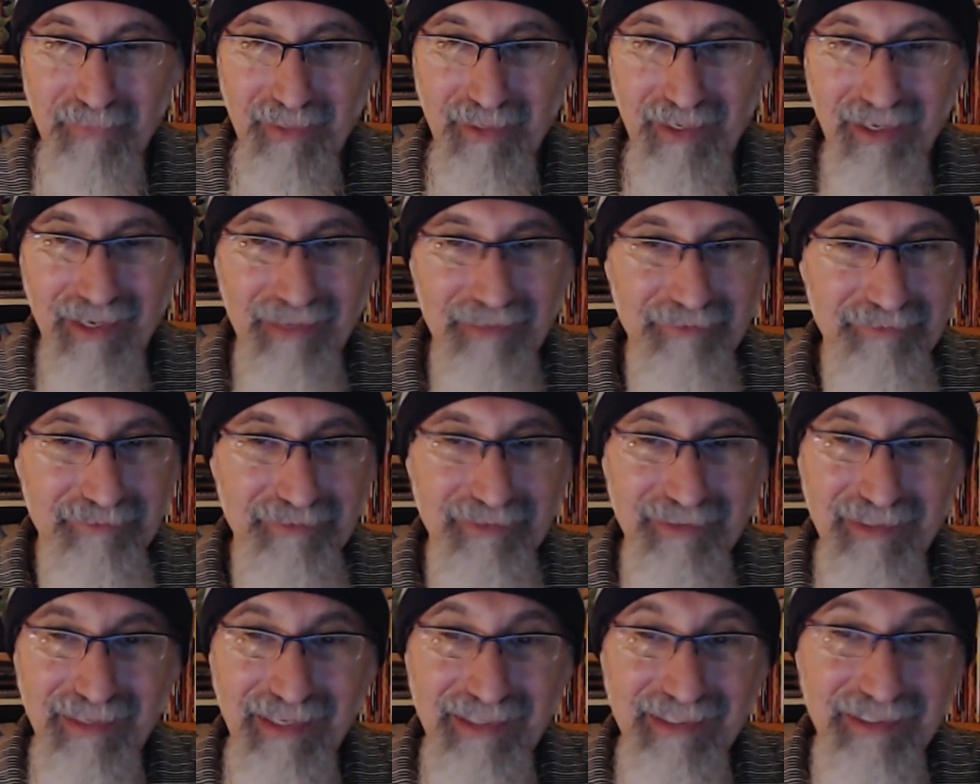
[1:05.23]
I
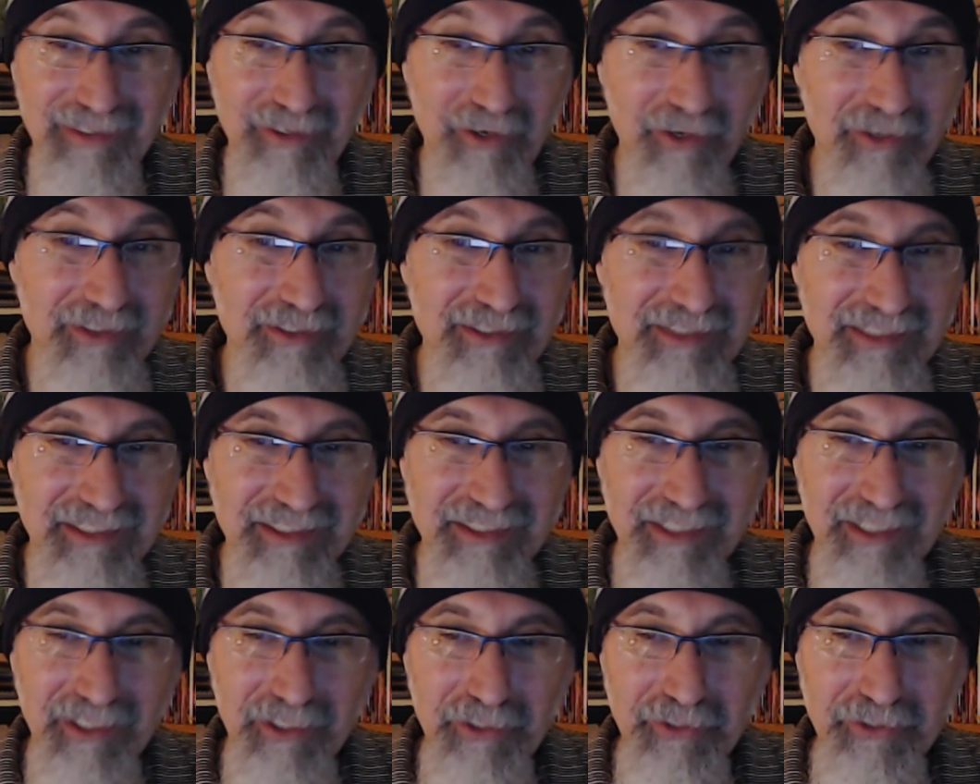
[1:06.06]
I can honestly
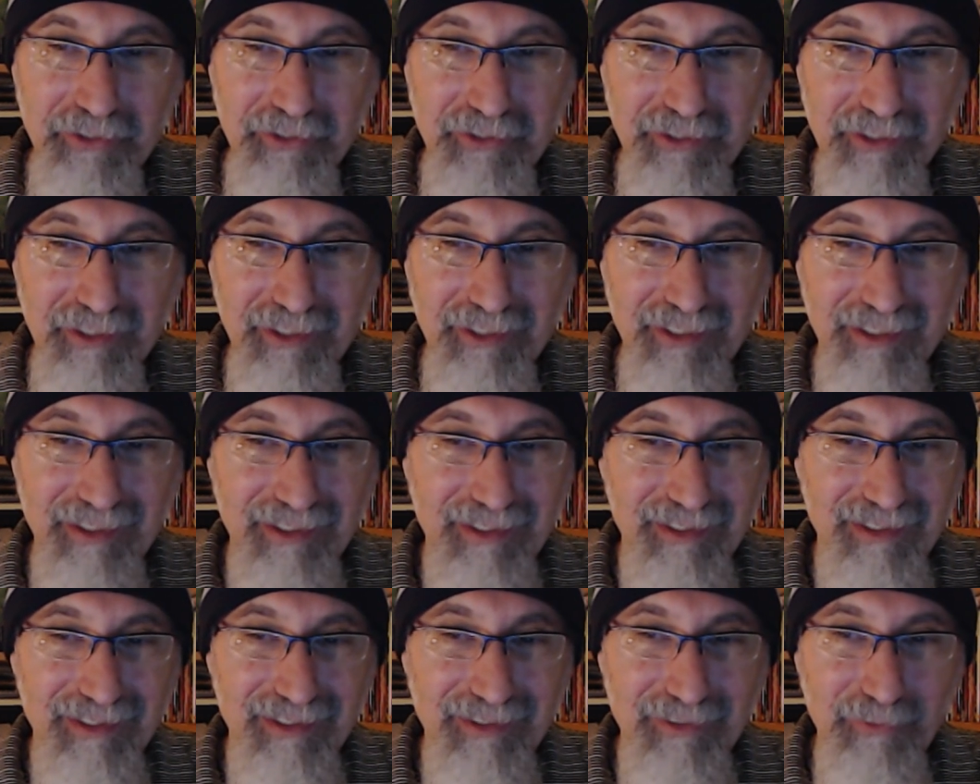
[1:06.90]
tell you
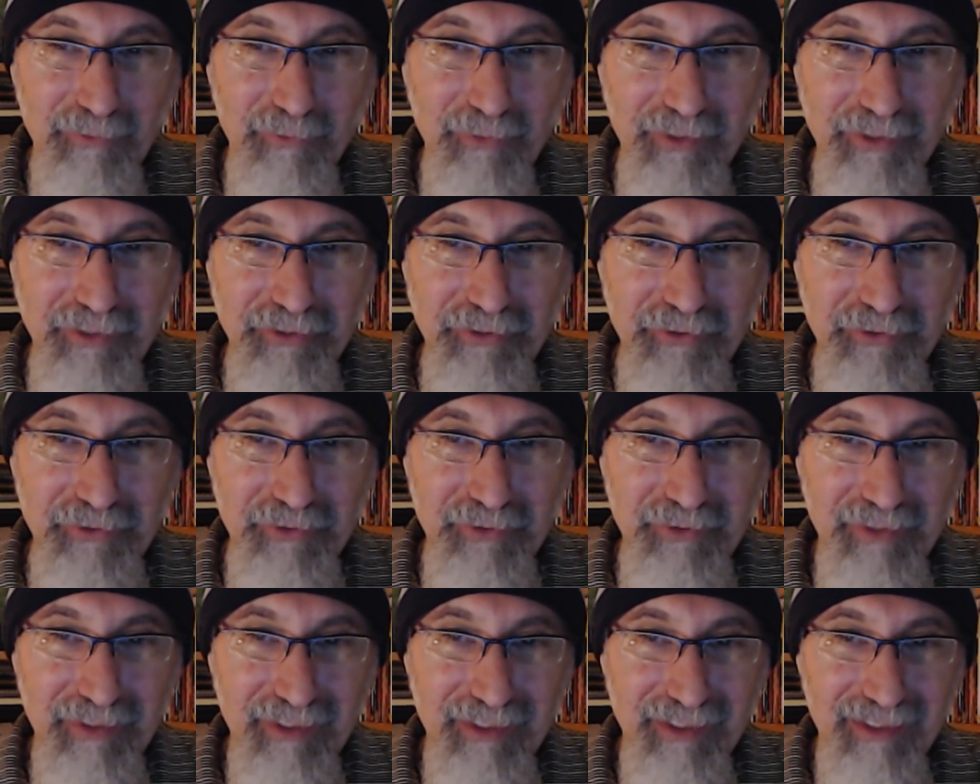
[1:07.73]
when
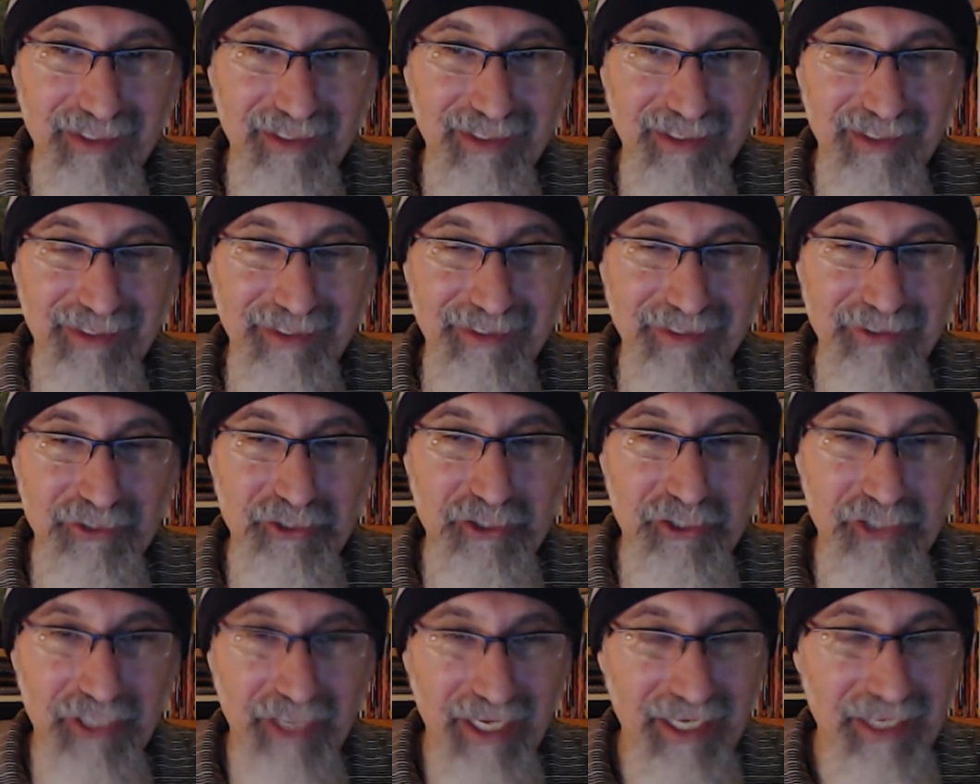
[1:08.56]
you
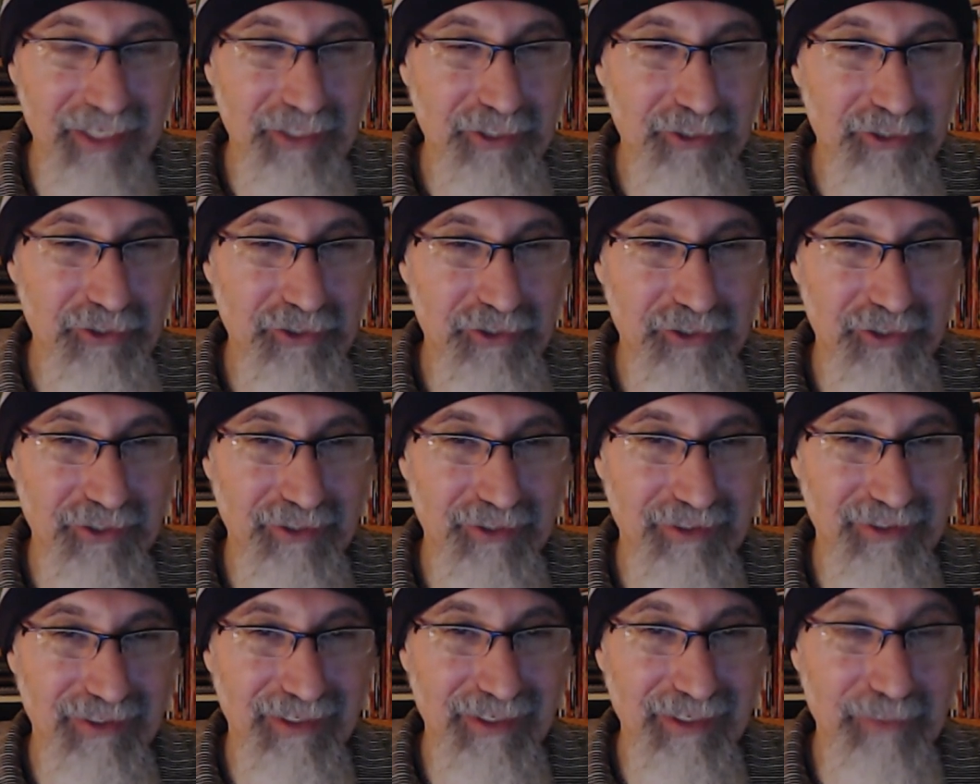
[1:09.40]
change,
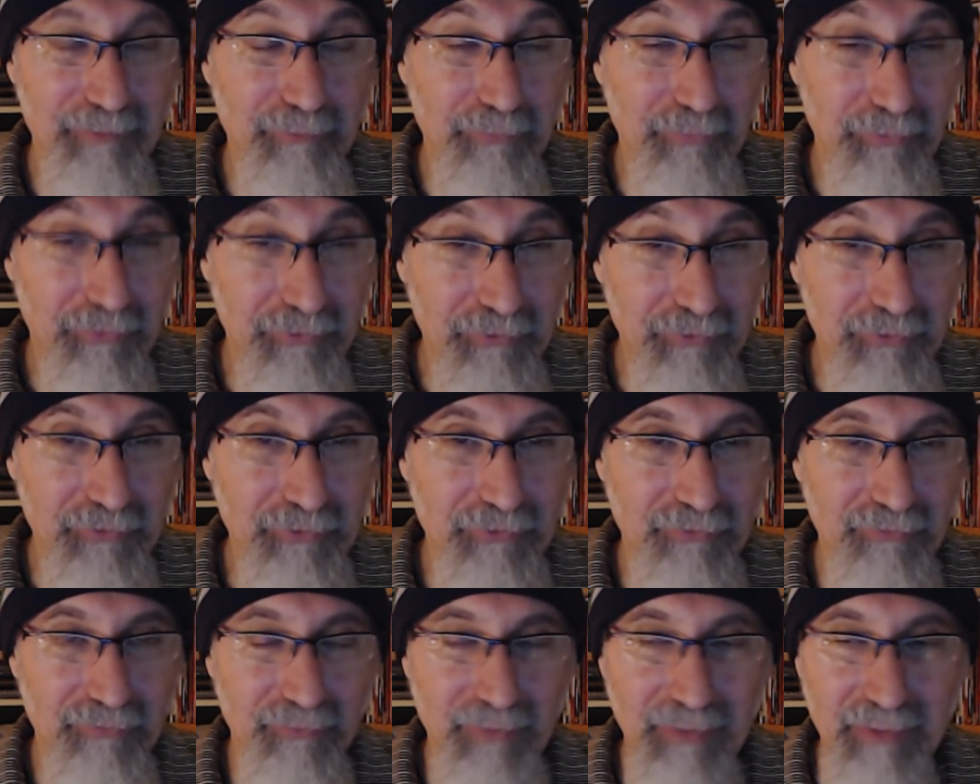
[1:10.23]

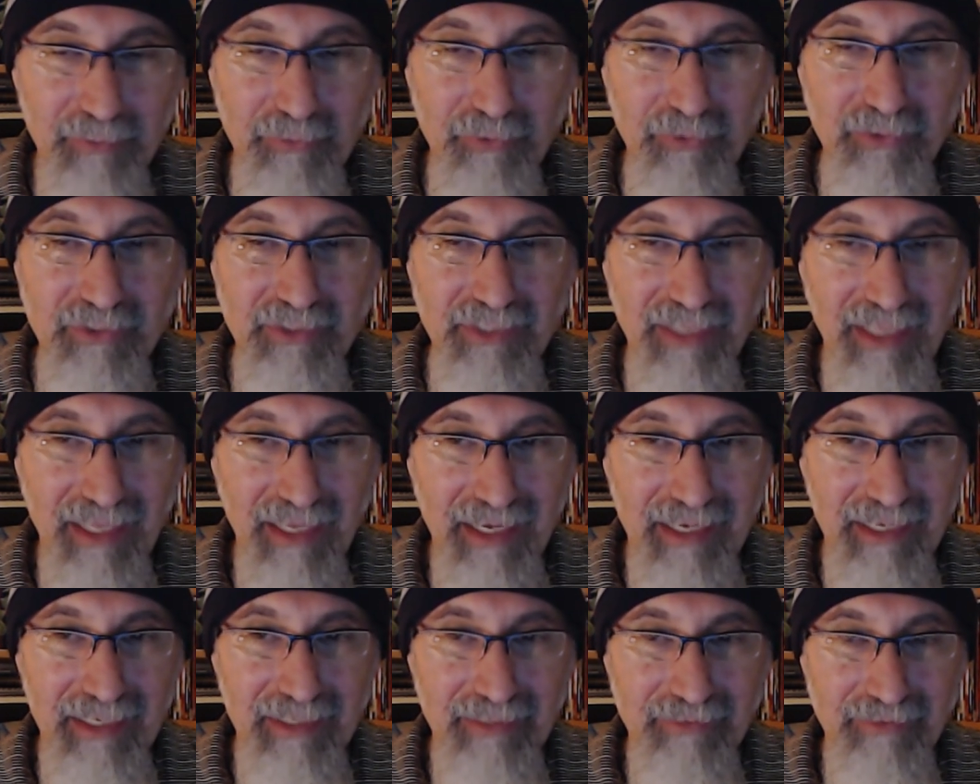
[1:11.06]
improve people's
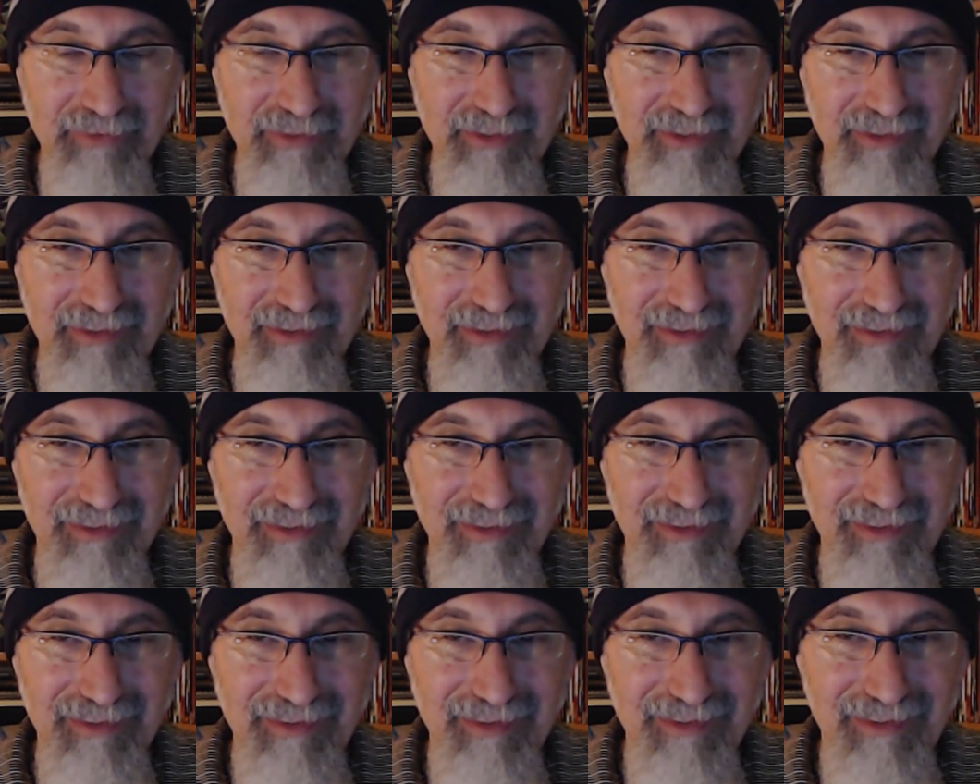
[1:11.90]
lives,
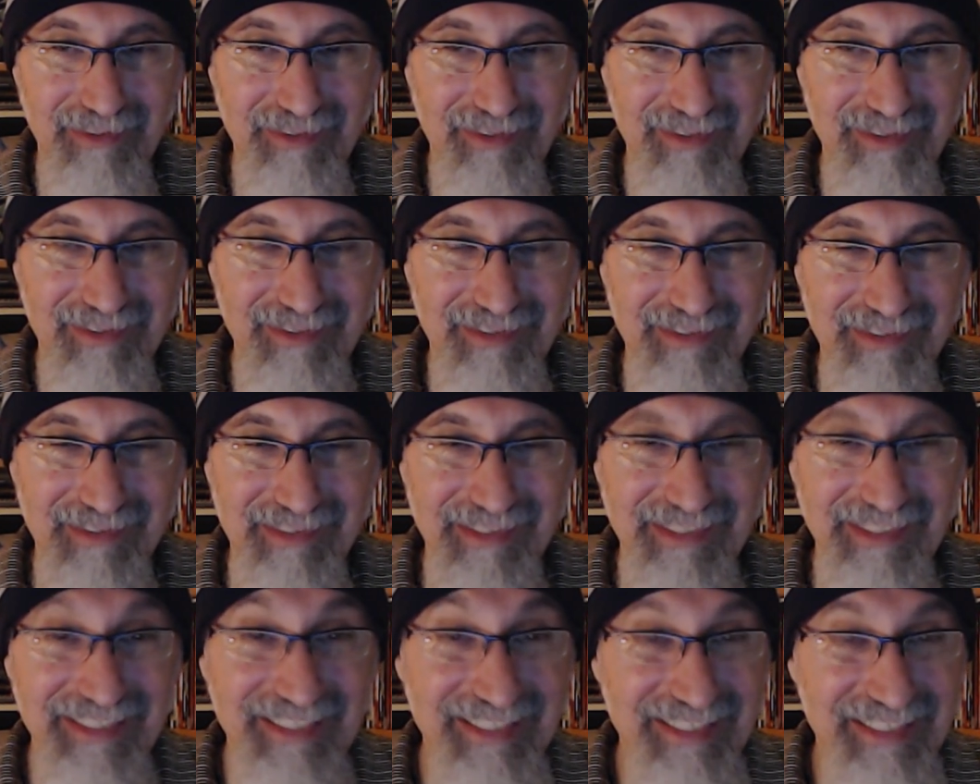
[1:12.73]
uh,
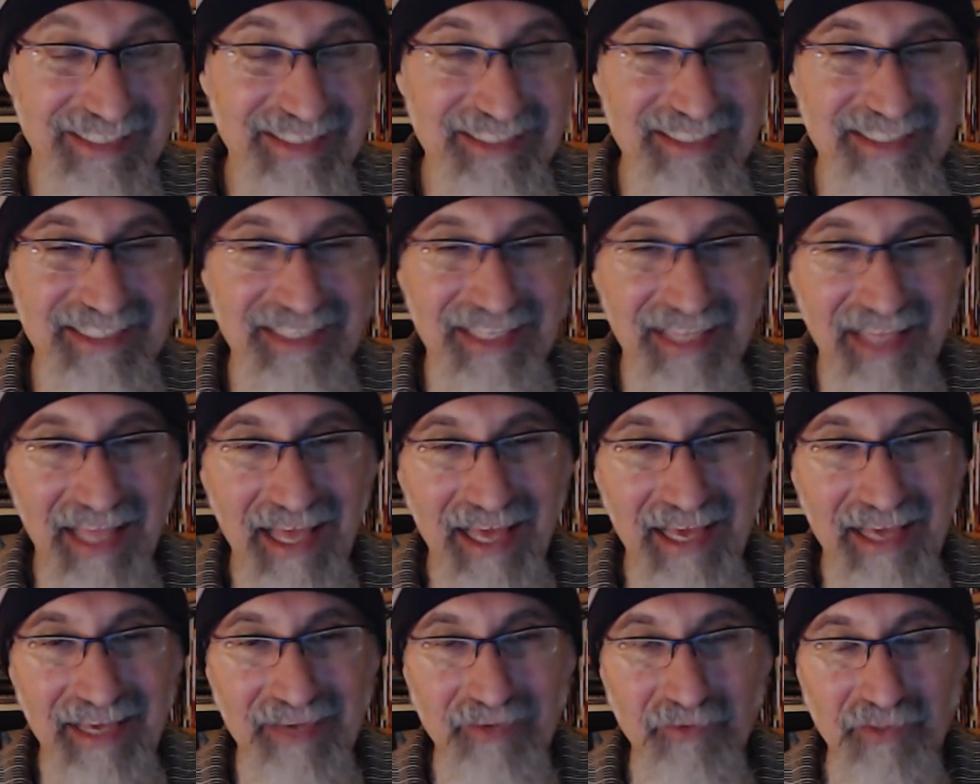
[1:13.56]
kids'
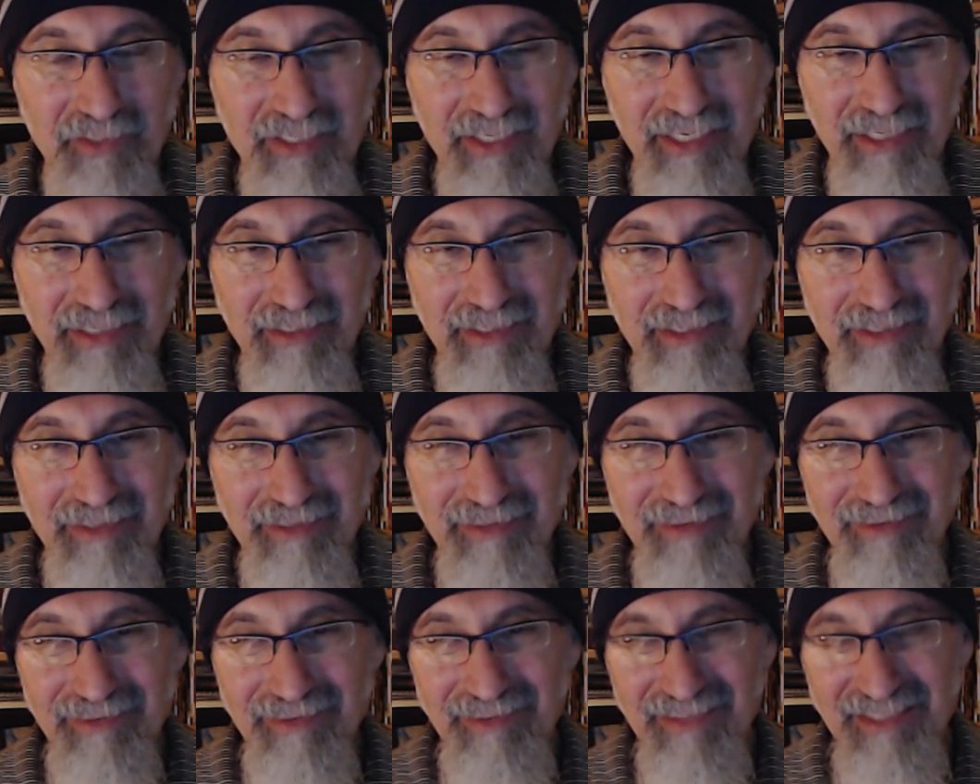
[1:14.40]
lives that
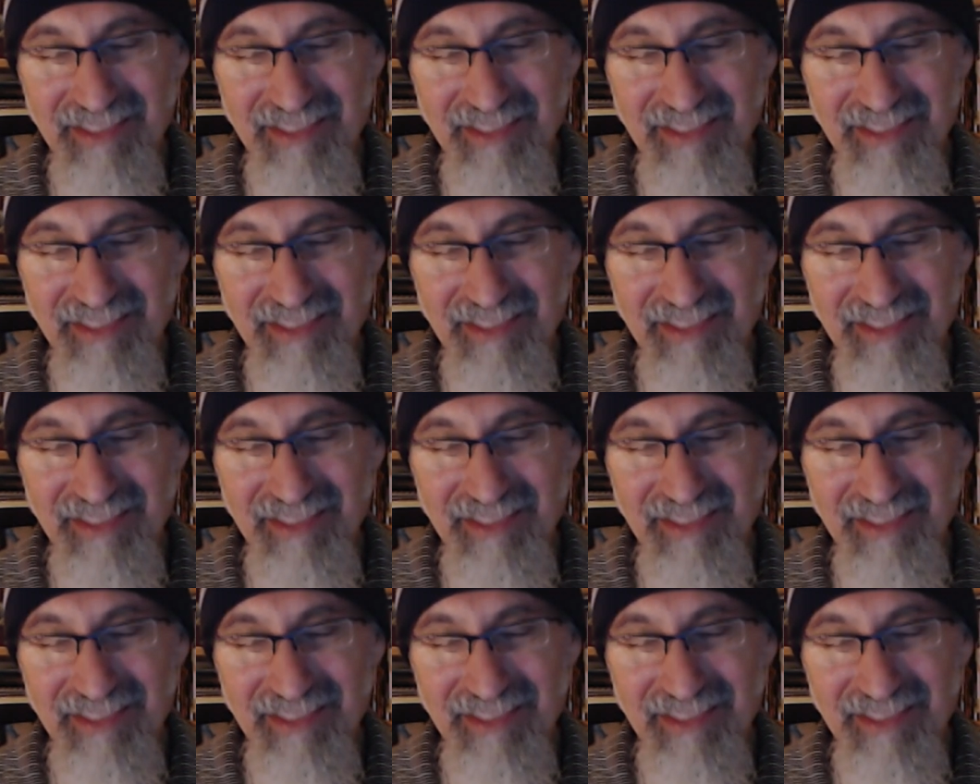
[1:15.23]
the